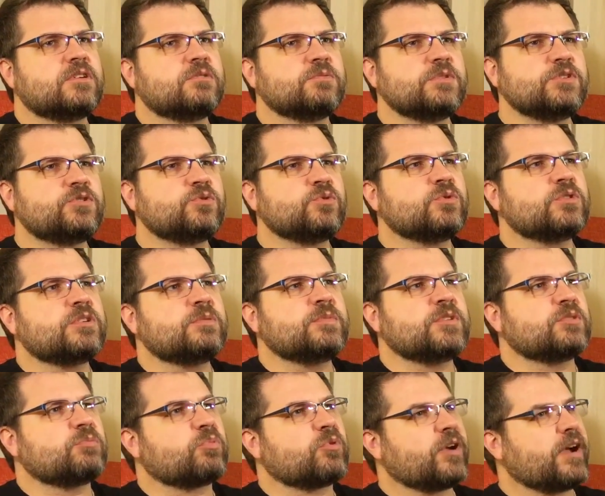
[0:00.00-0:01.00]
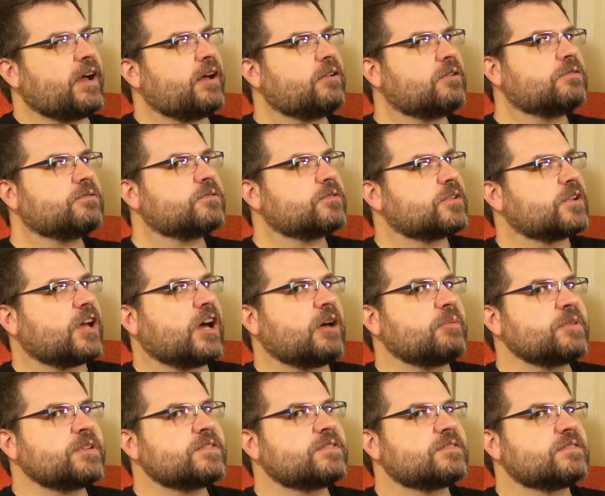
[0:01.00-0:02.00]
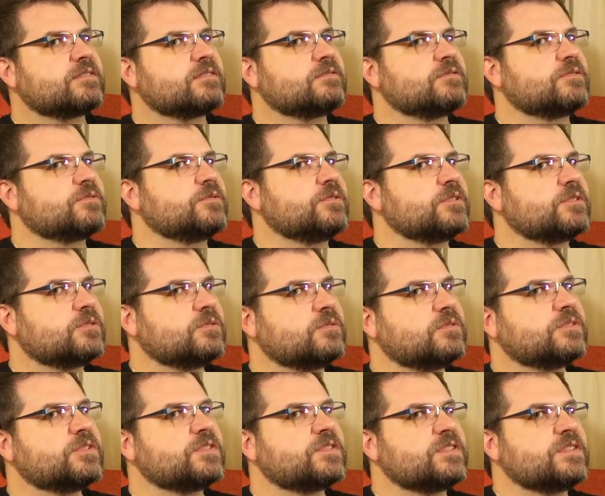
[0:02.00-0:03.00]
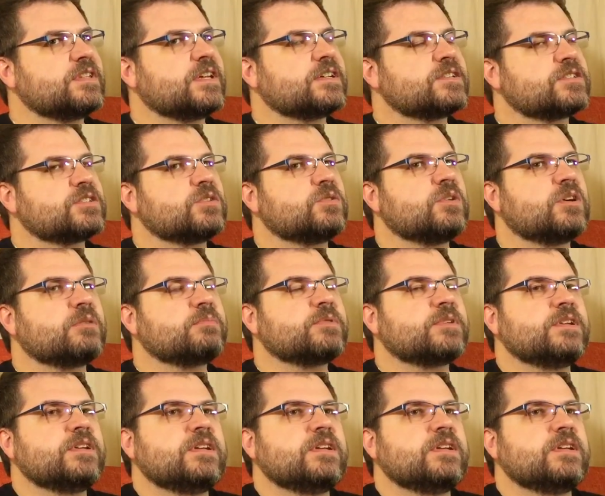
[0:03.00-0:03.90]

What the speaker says: retooled him into Prowl for the comics. It was really cool to see that show up.